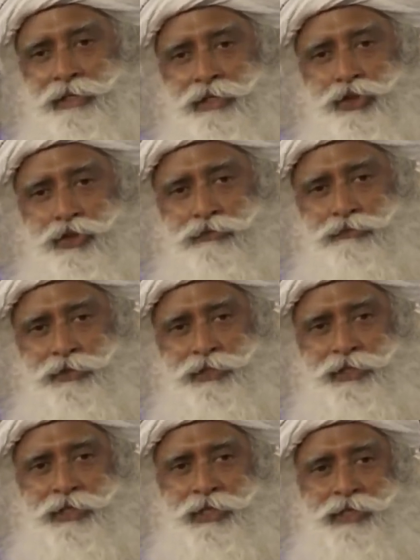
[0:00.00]
and
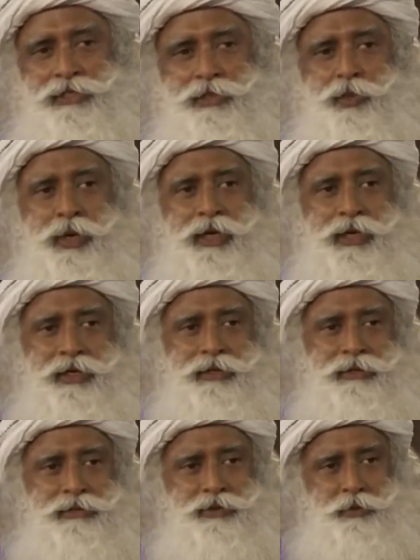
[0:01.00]
sophisticated
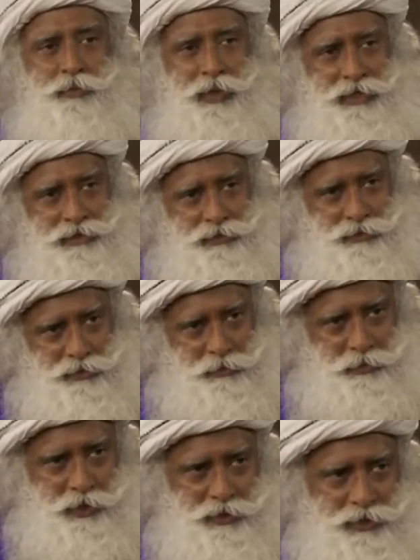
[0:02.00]
vehicle to pass through the
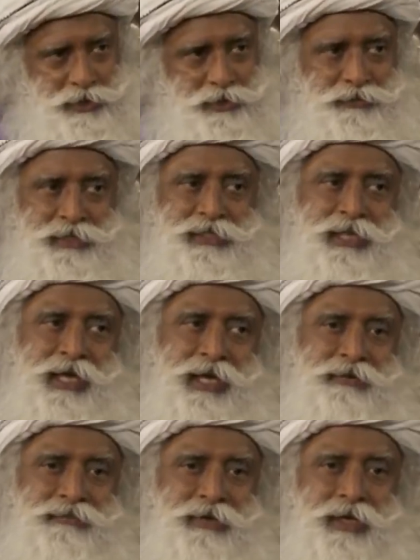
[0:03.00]
process of this
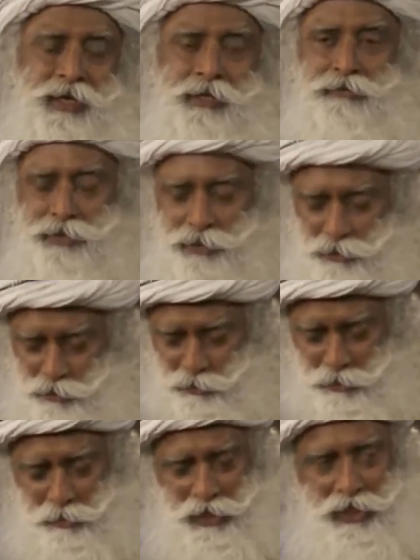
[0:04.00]
life, which is
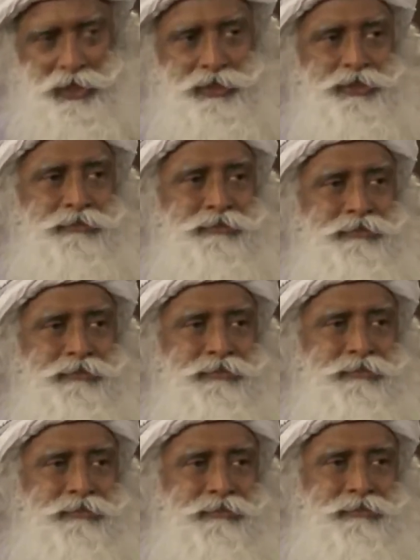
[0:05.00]
human mechanism.
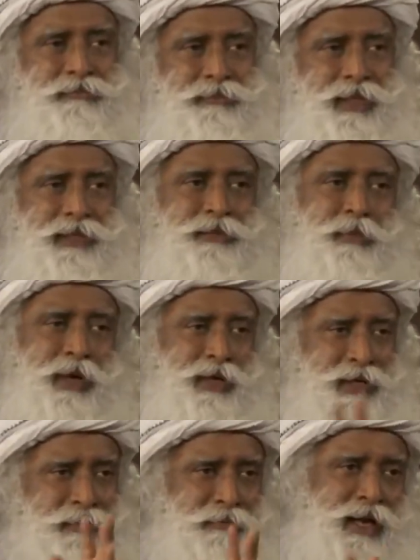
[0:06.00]
There is
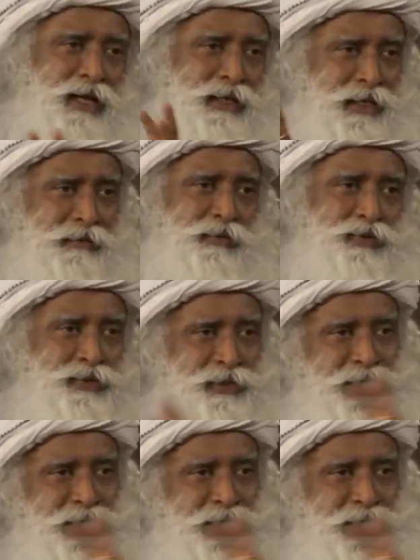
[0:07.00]
body, mind, emotion,